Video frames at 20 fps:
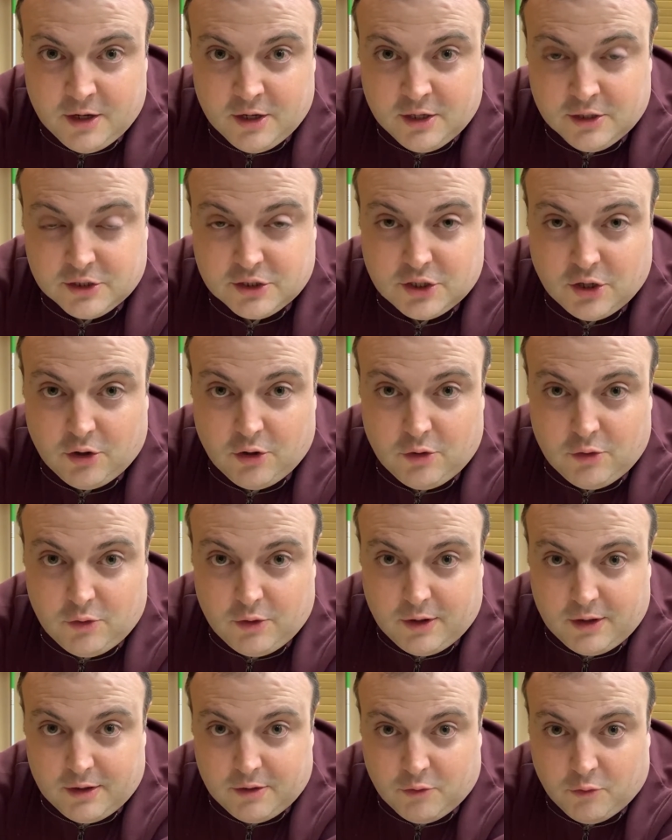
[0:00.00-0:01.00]

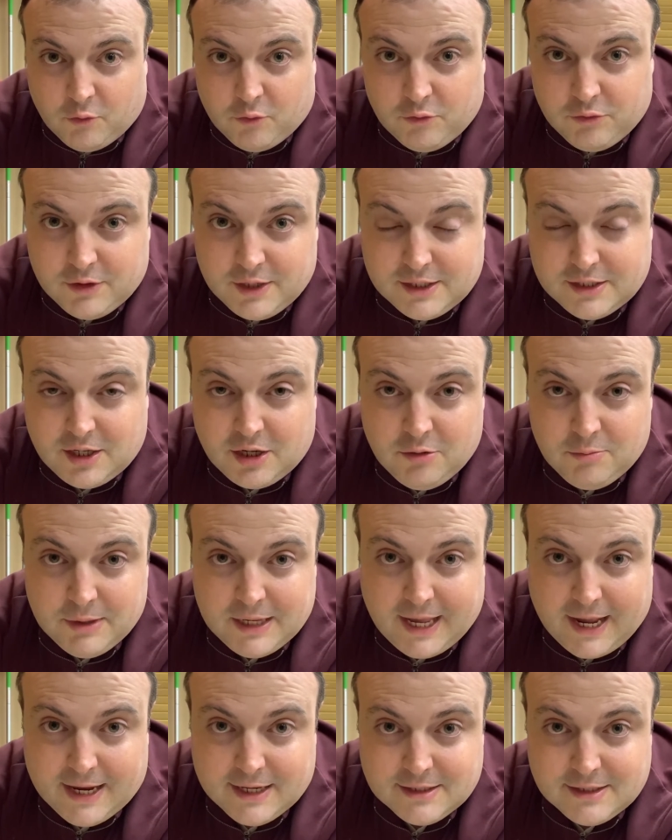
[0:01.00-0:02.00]
So these humic
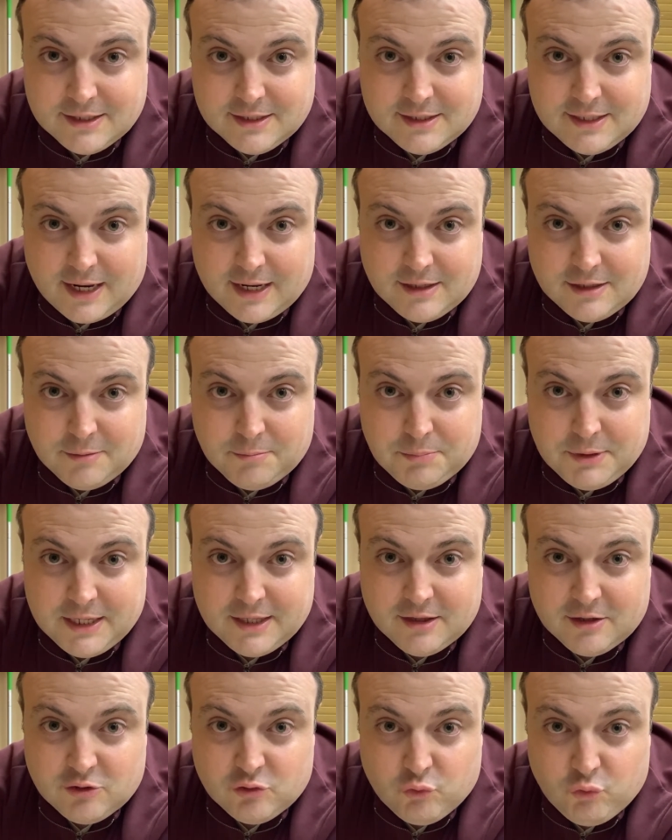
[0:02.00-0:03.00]
acids end up being
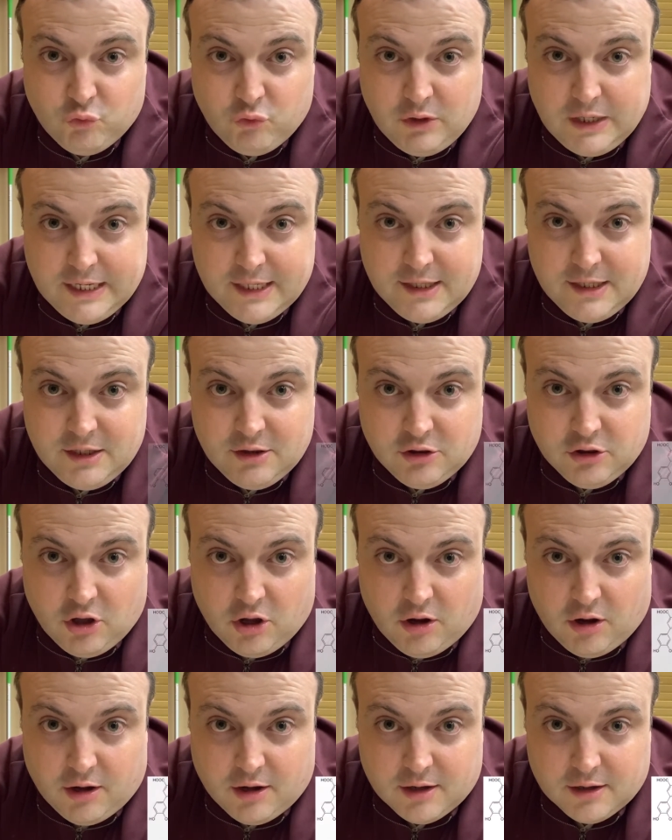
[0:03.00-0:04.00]
these really
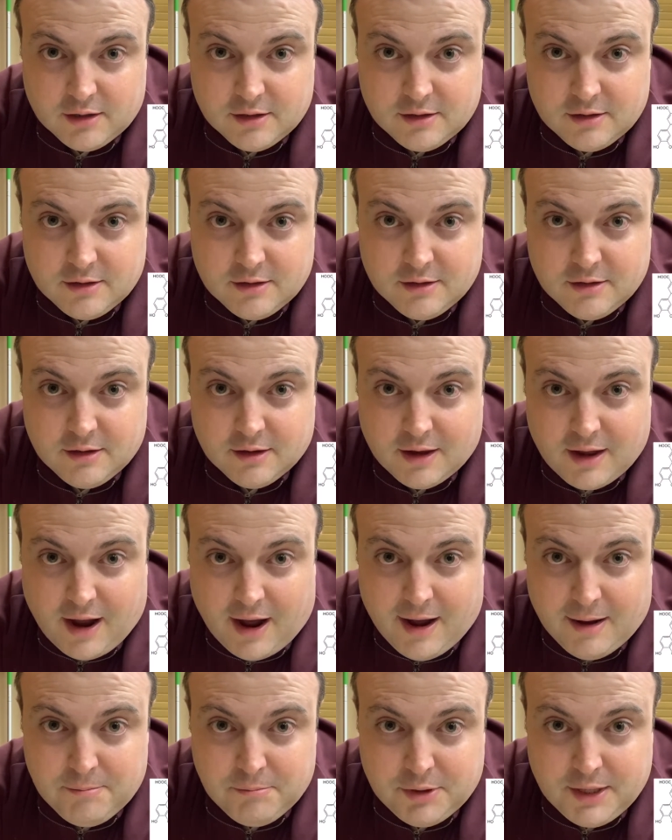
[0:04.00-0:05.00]
long,
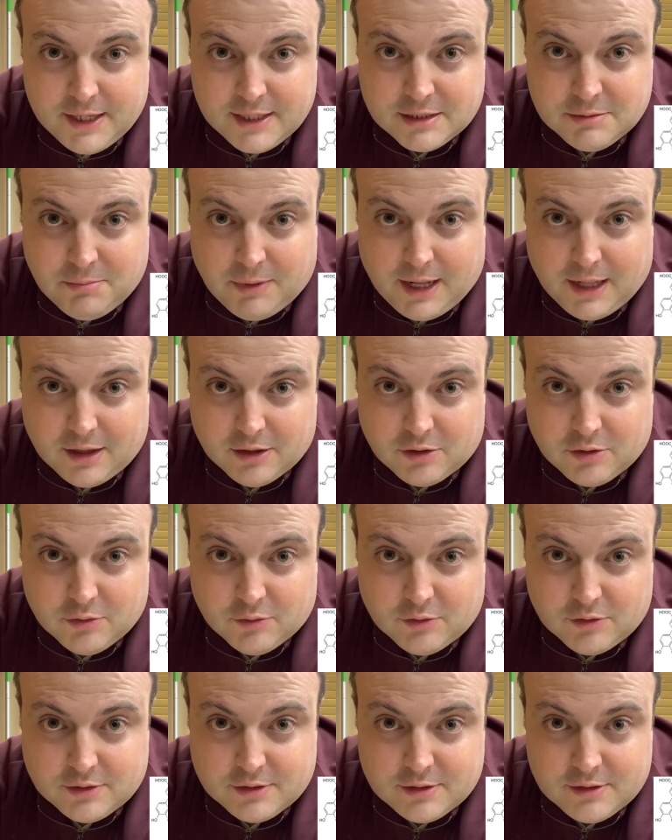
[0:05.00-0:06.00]
complex
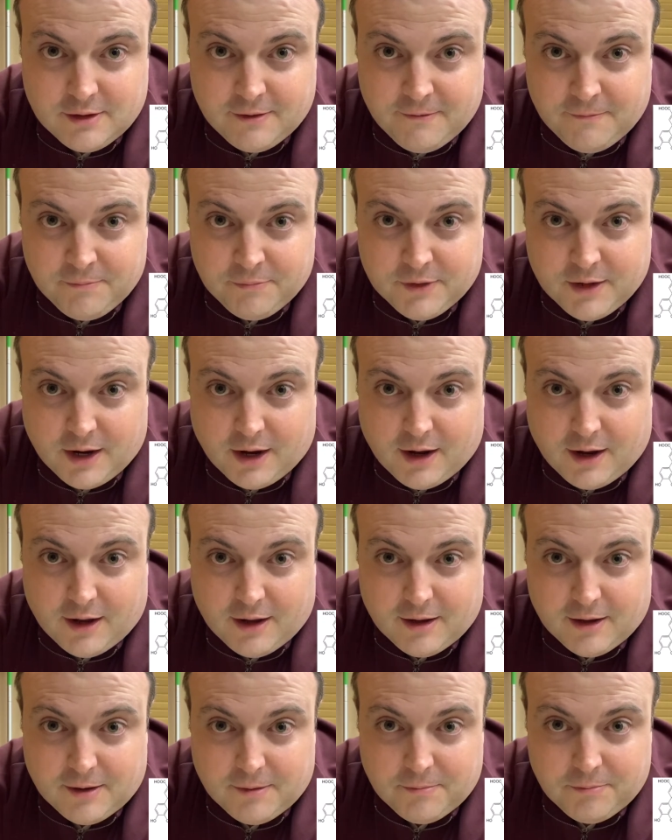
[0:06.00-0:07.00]
molecules.
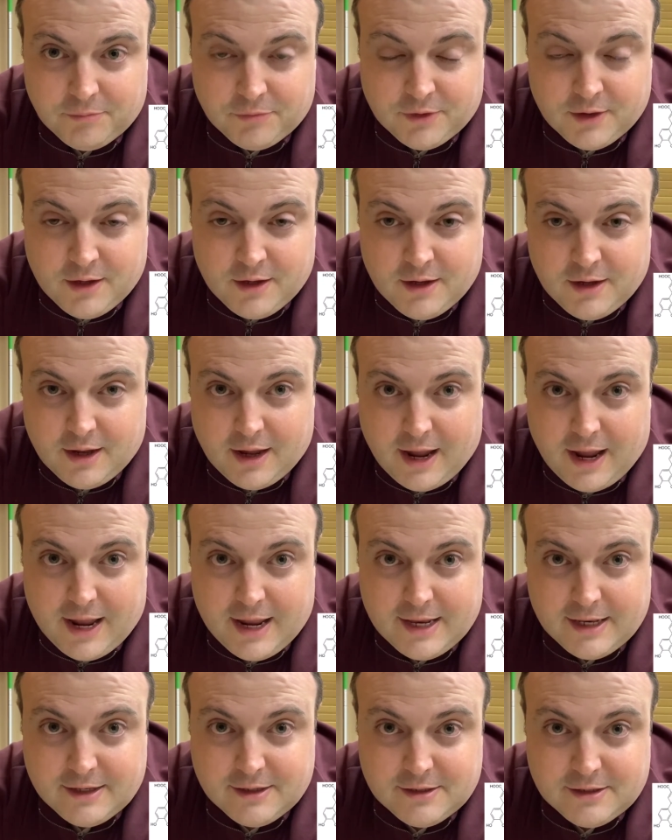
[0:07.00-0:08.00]
And
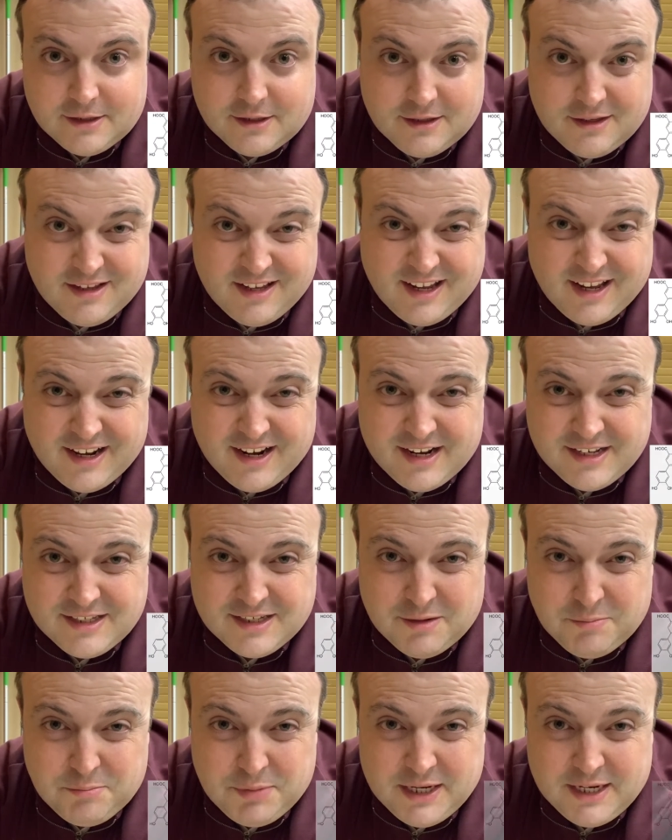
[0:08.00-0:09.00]
it ends
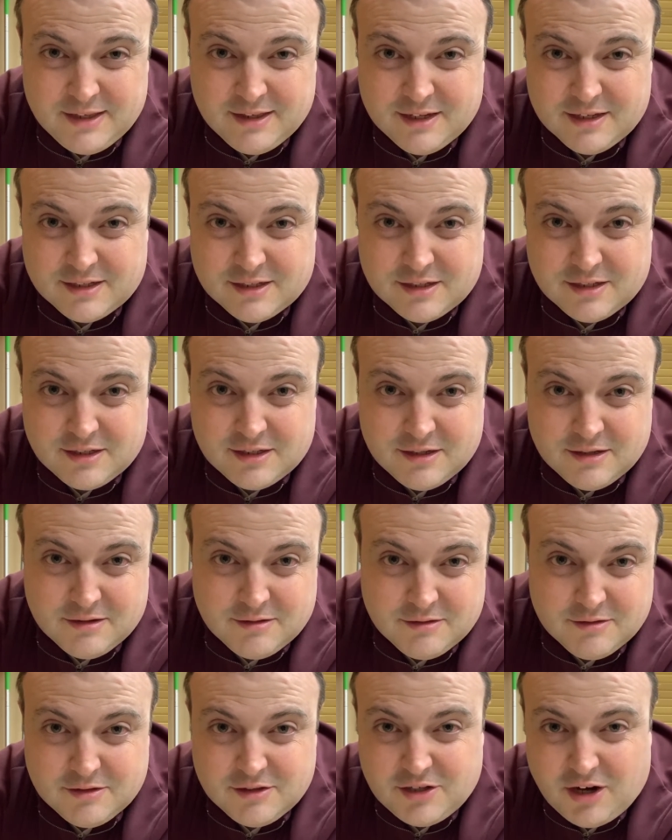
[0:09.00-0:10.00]
up being this
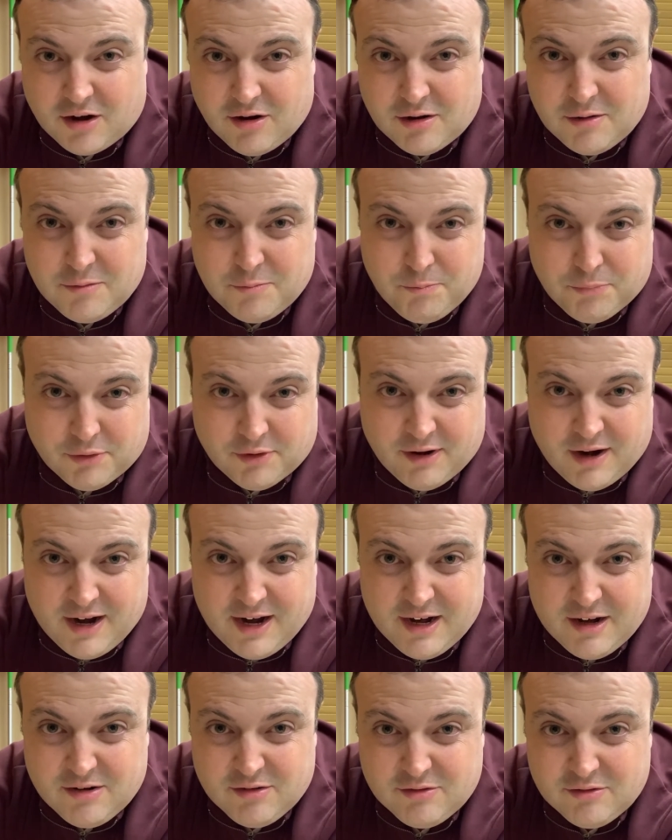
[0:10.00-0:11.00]
dark
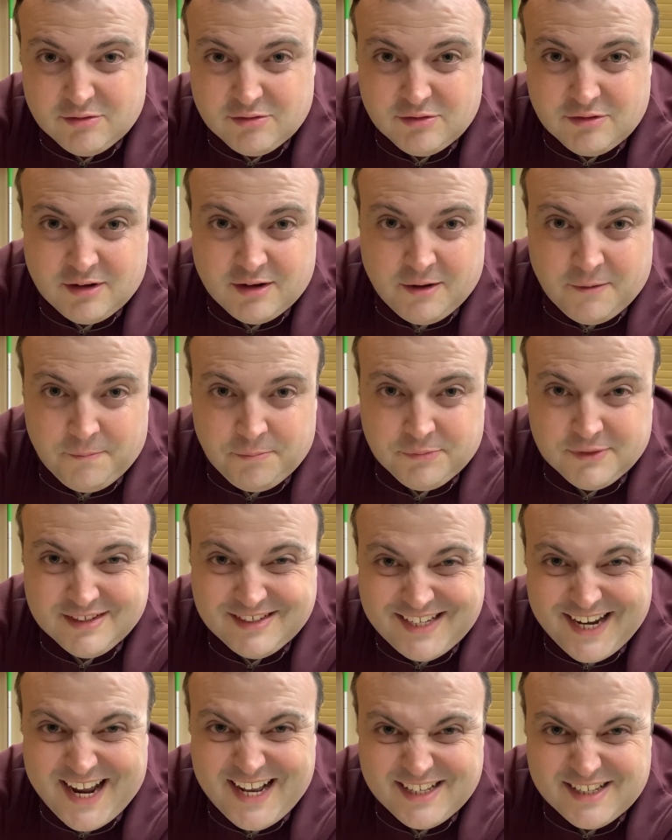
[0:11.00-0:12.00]
brown,
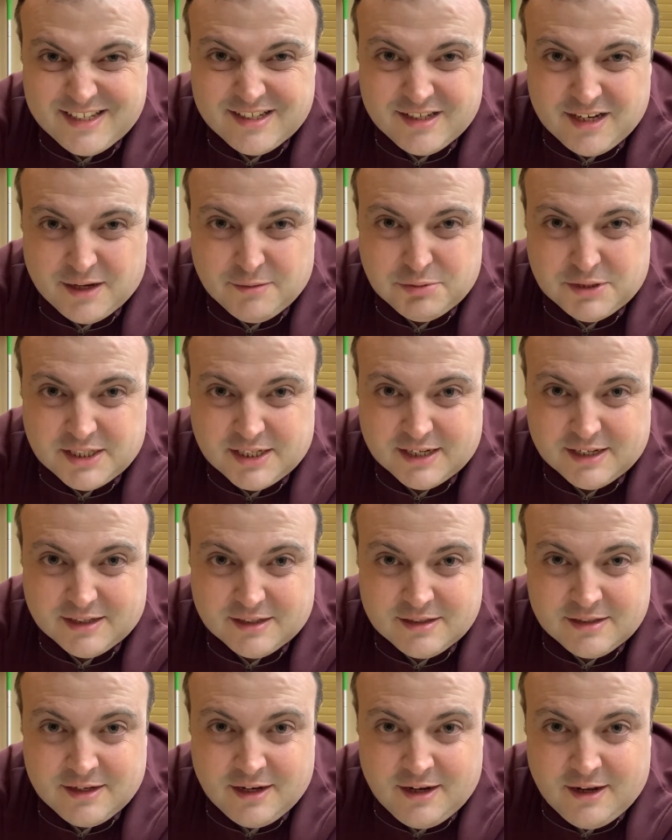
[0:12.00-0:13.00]
dense substance.